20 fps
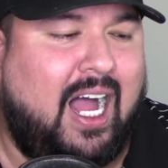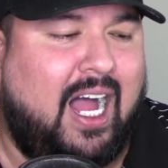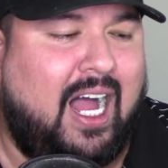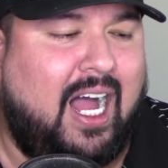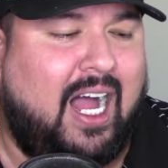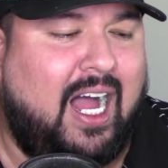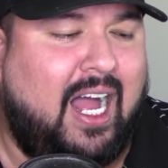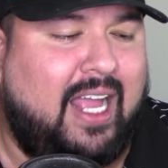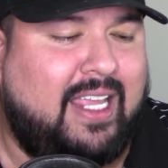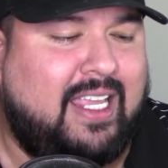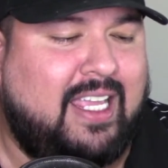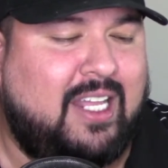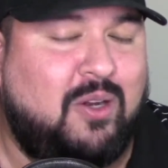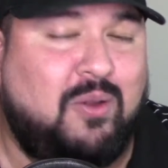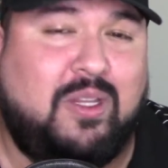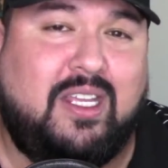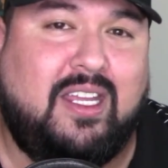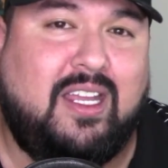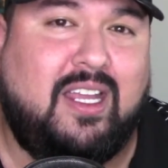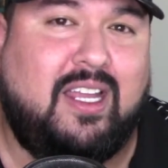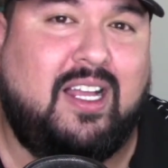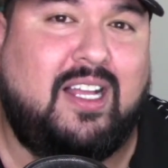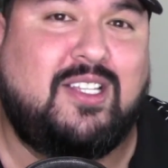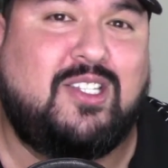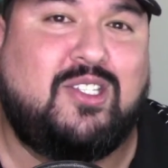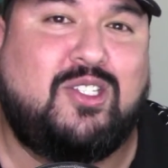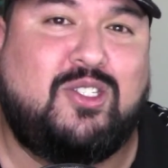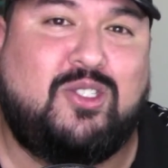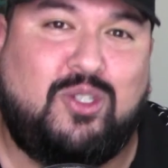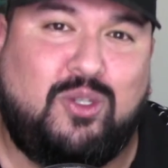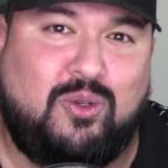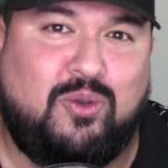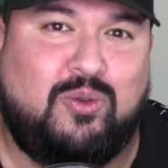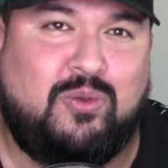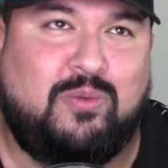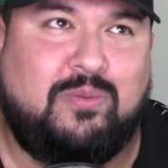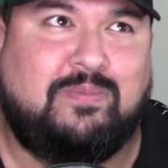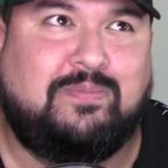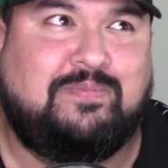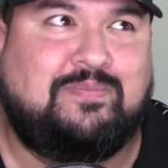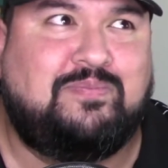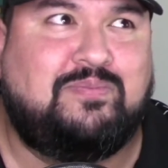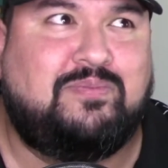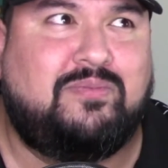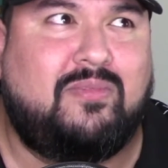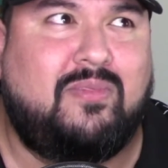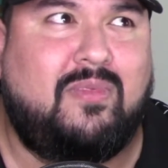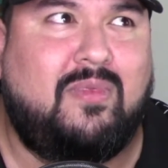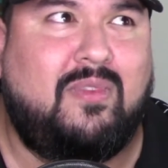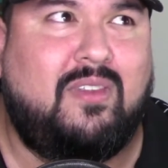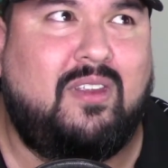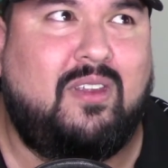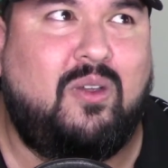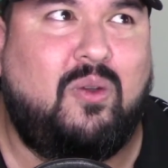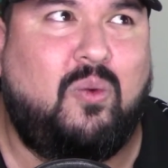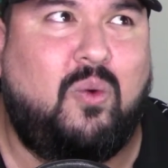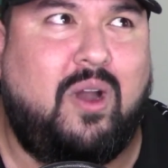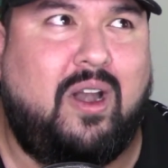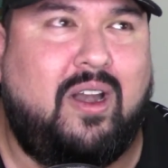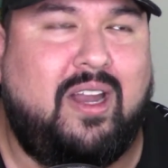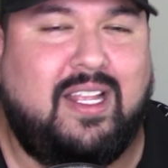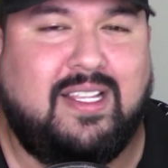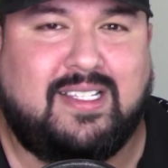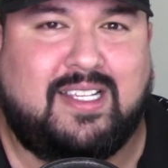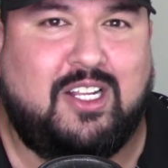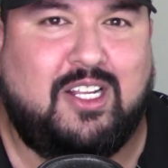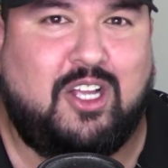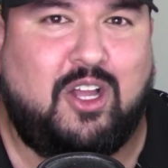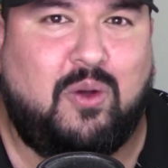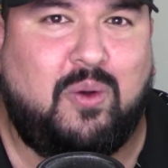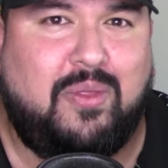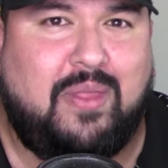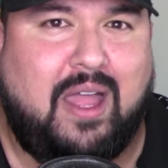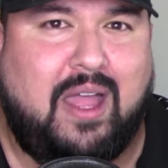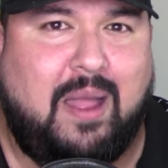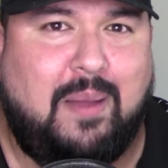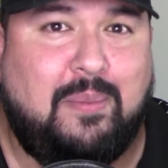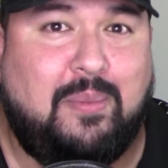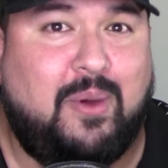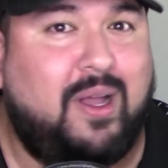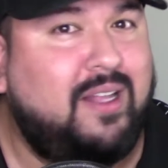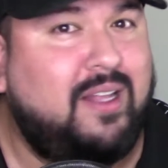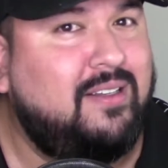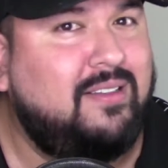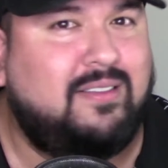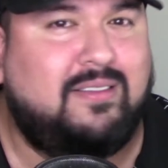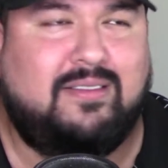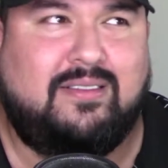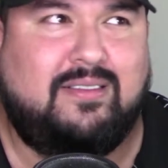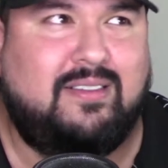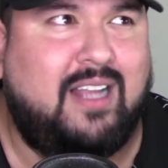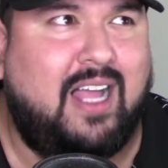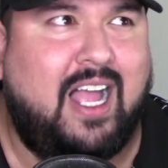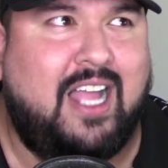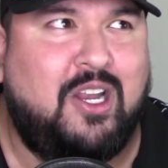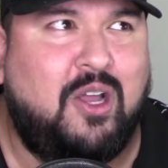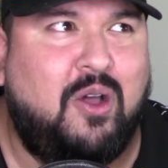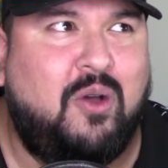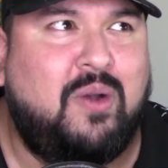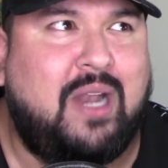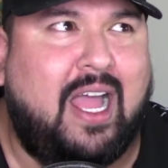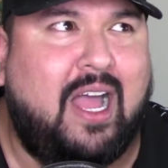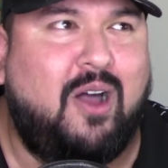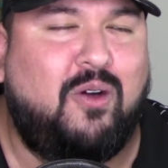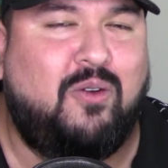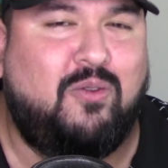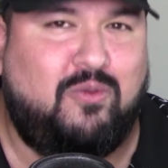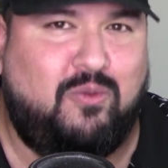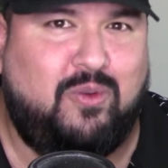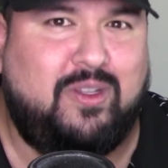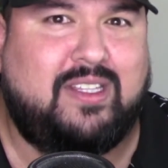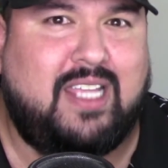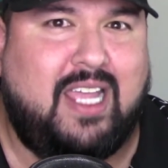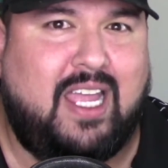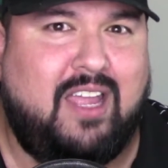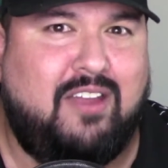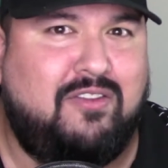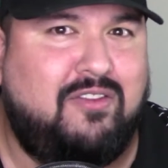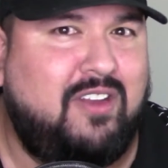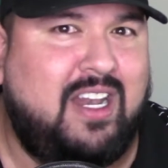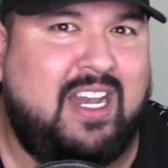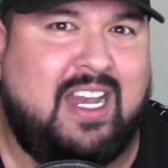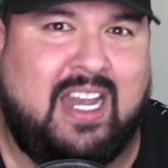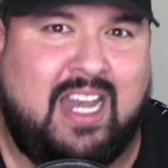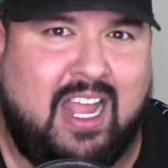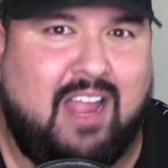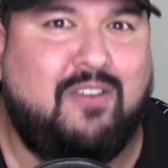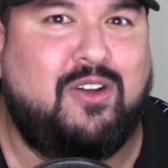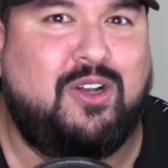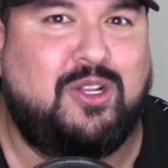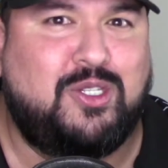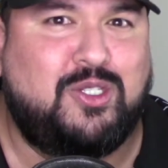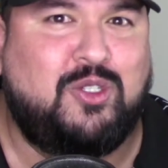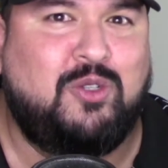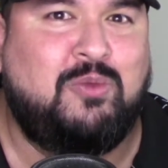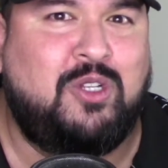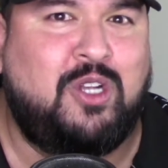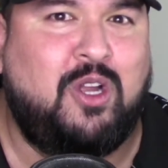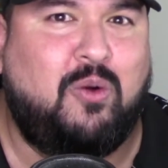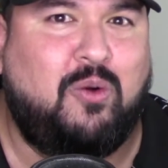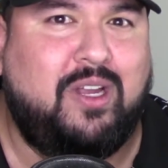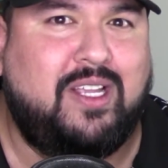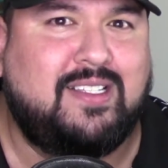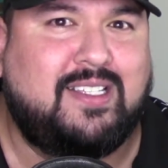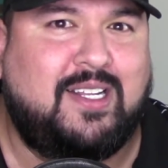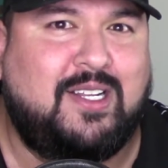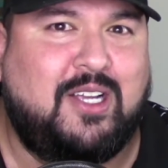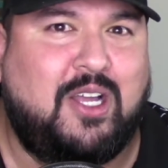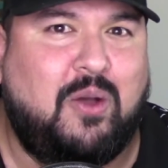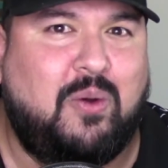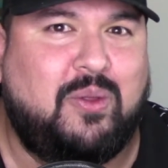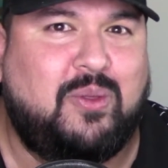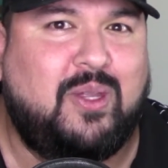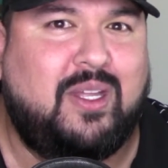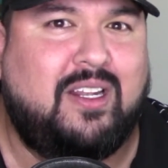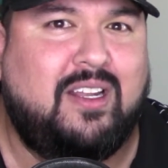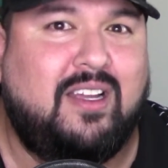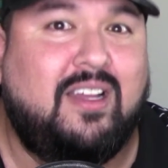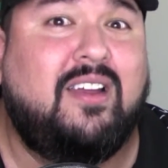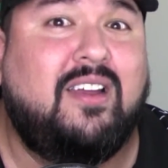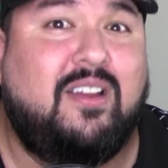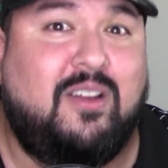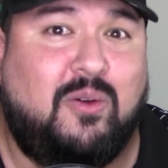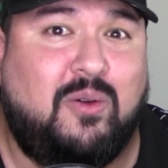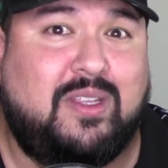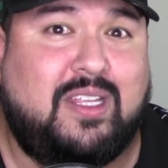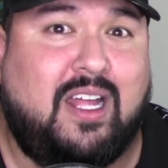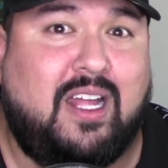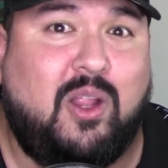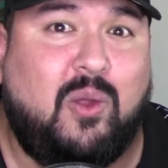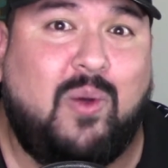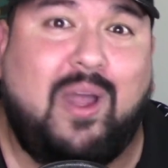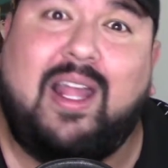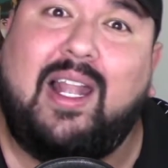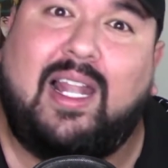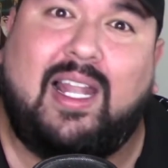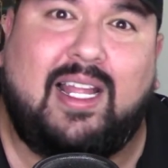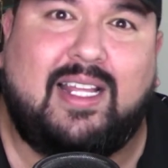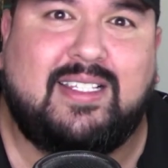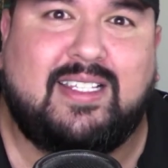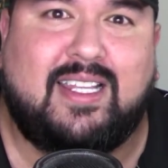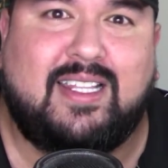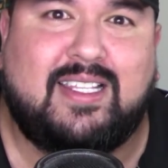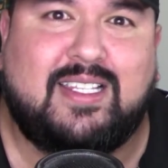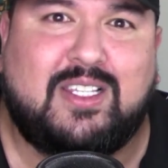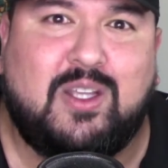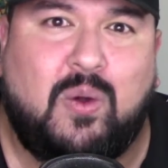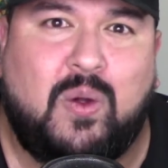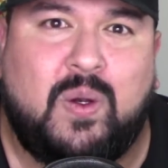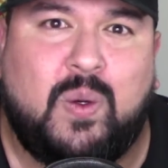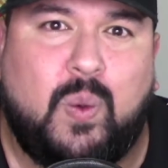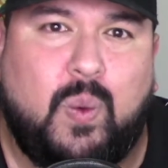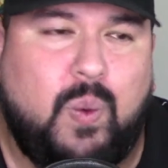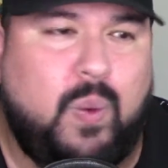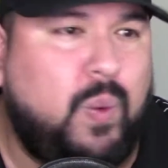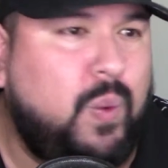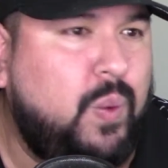I can only assume where he's going to go with that, but I know now with Dave, never to assume you know where he's going to go with it. With that out of the way, let's get this going.